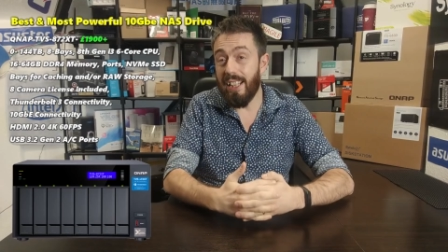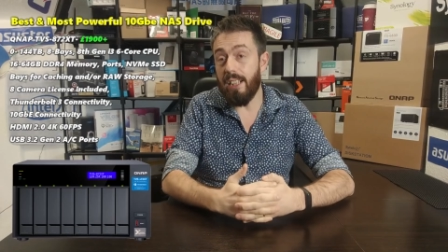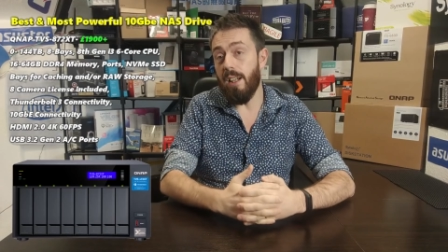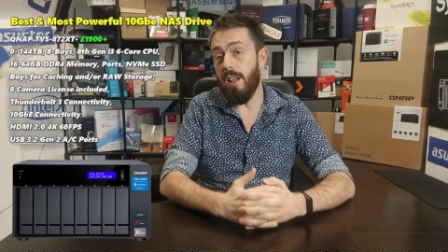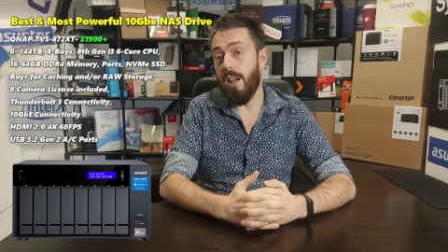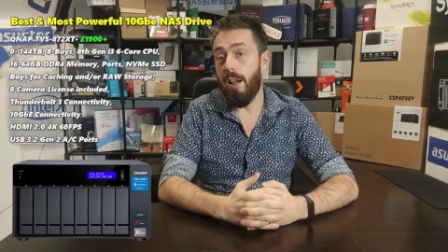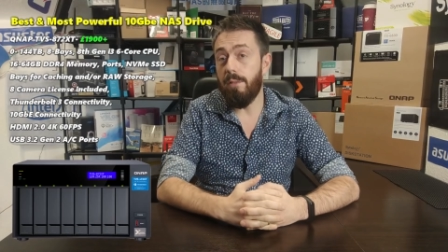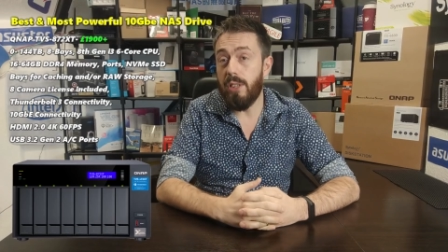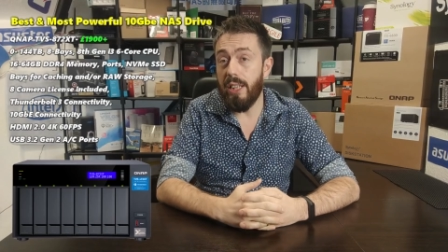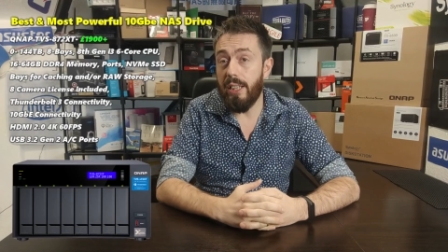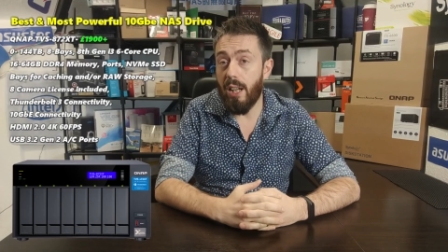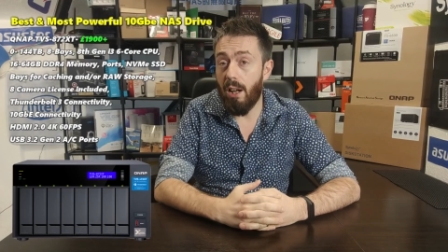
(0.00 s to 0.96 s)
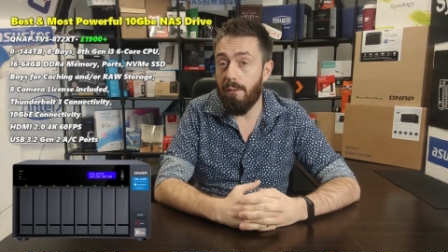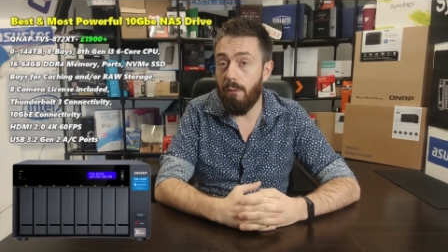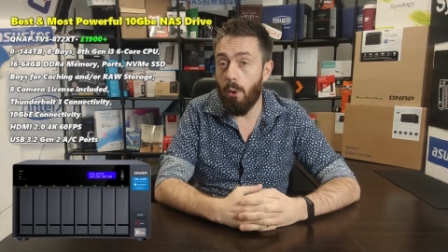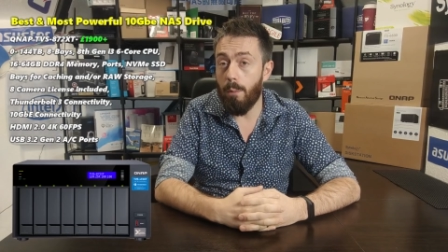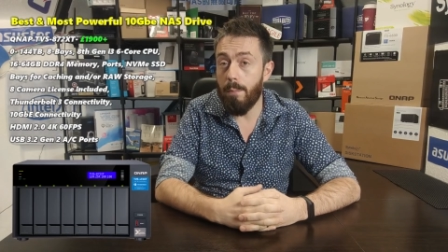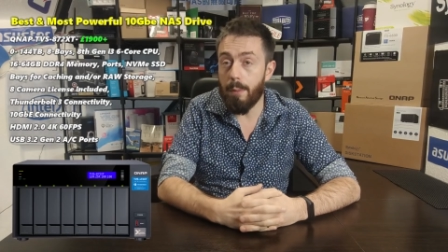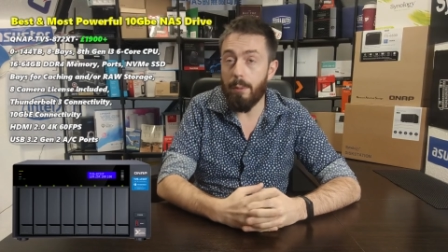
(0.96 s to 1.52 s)
gig of D D R
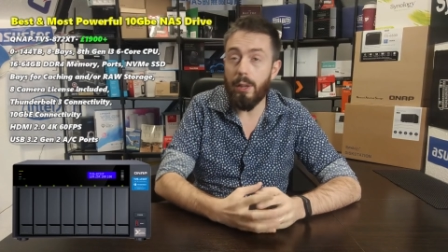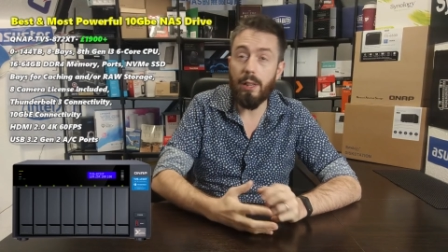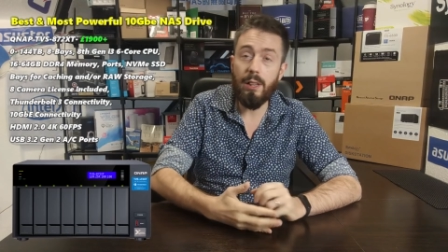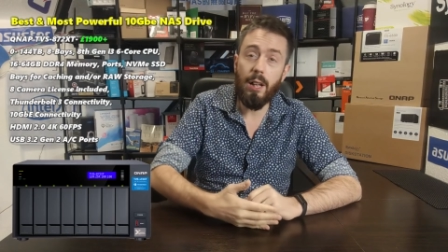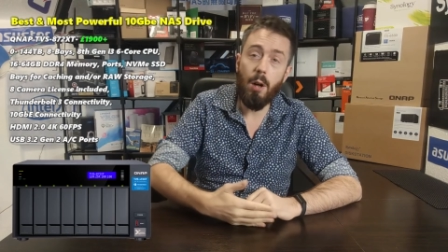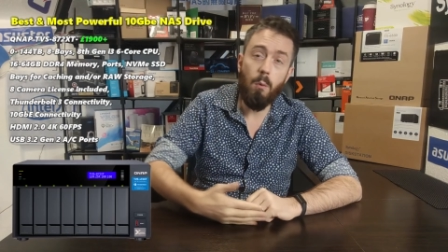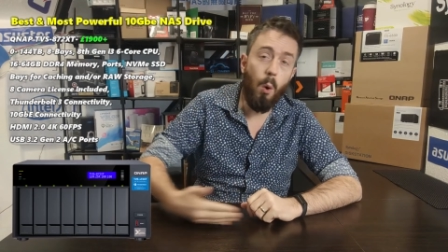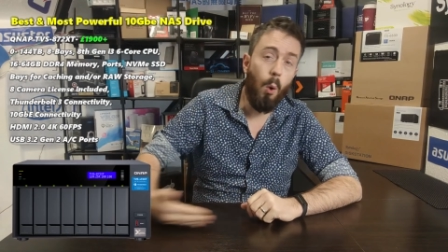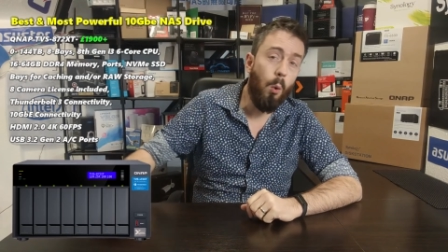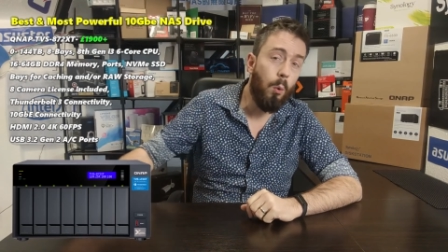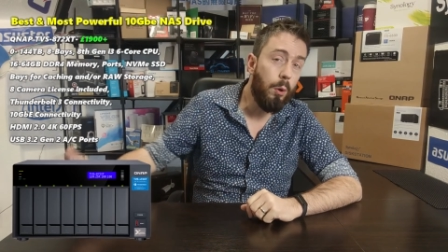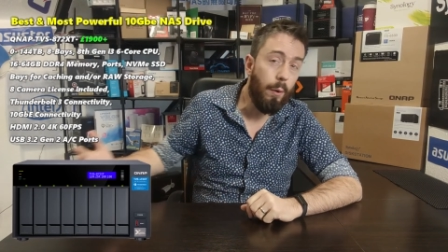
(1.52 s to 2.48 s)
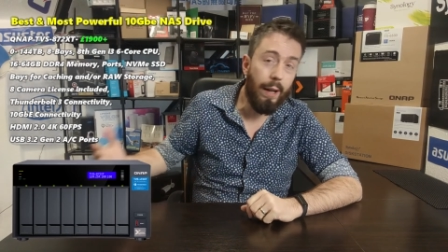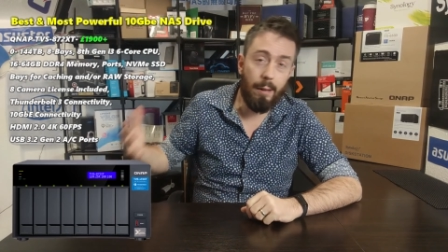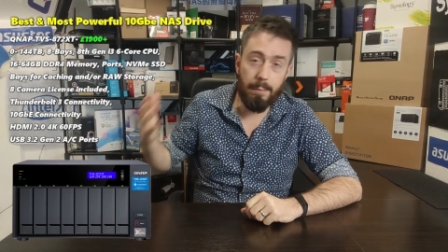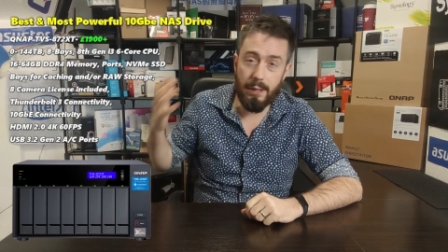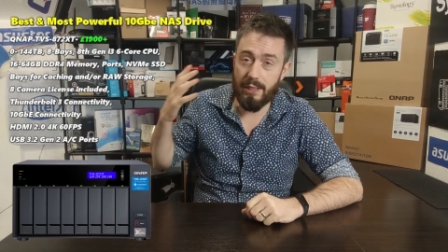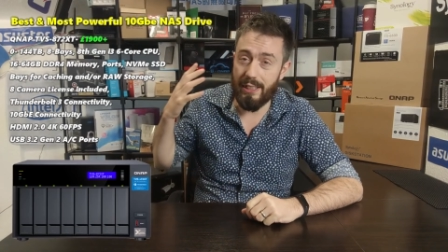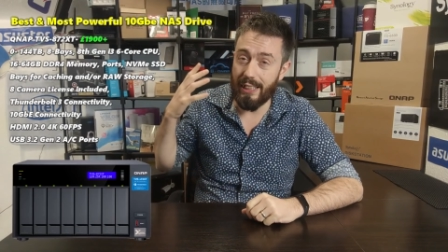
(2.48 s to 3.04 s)
four memory that can go all the way
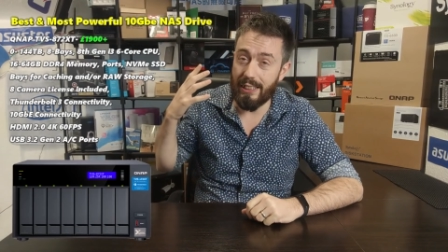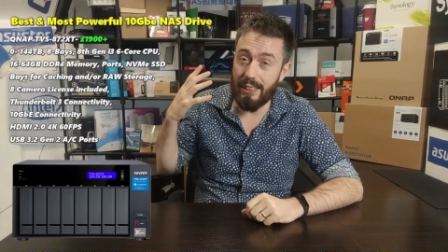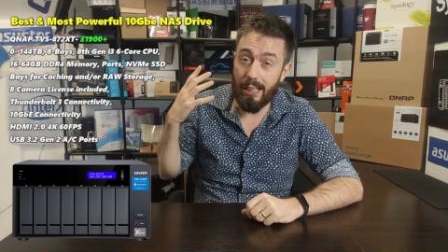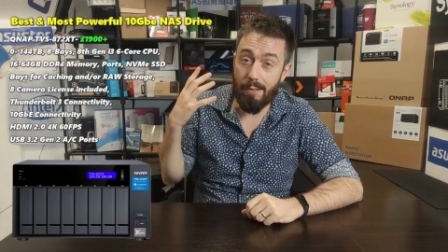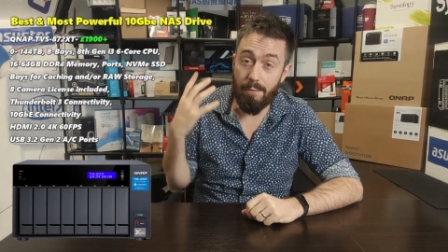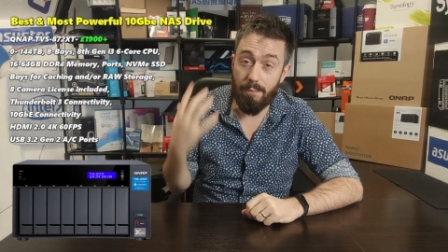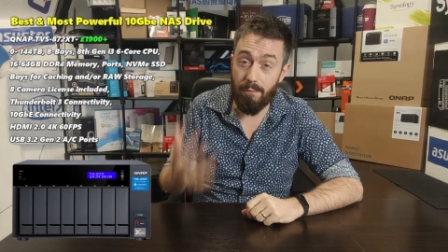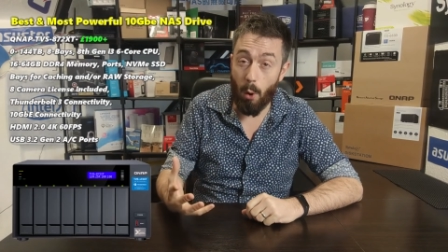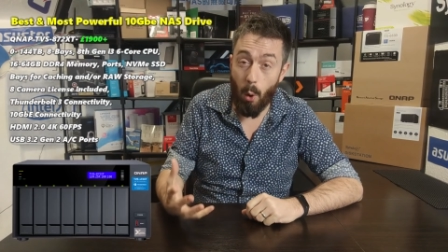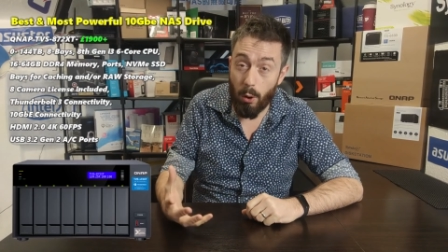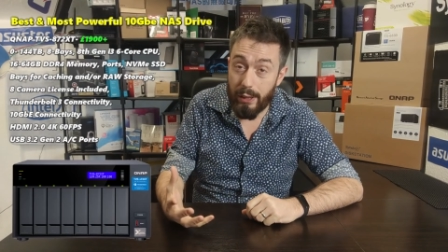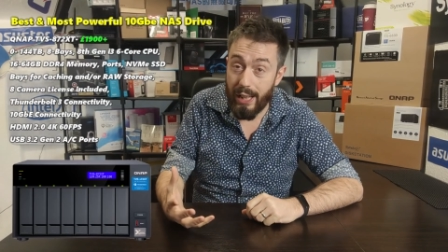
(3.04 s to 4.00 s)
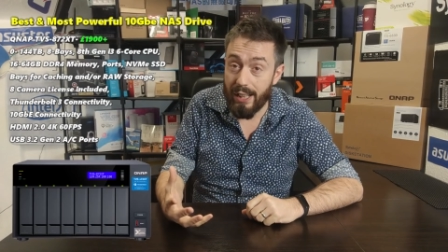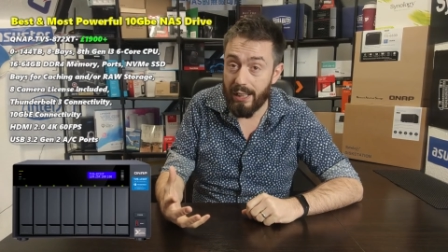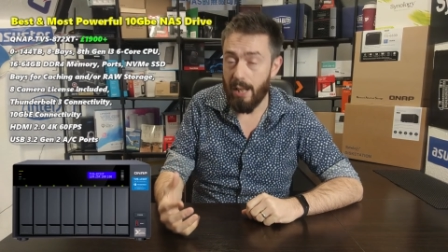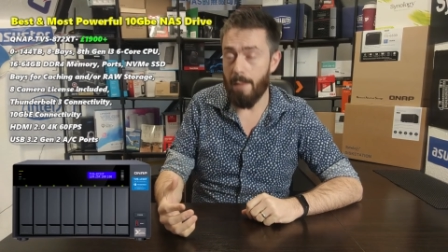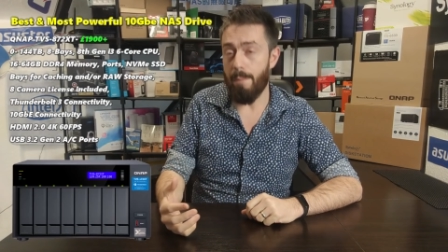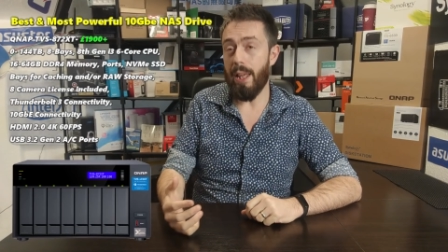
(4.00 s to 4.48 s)
up to sixty-four gig.